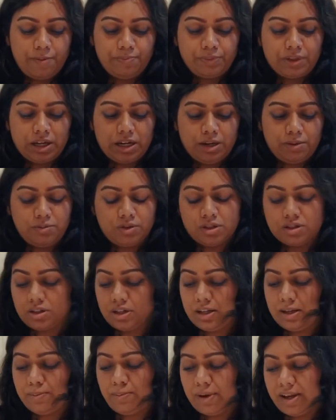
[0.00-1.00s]
And I'm just
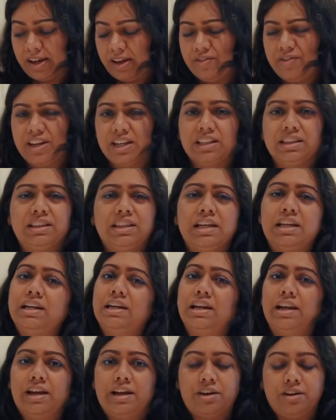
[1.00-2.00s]
gonna apply a very
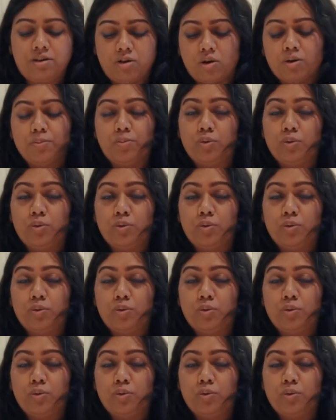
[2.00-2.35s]
thin layer on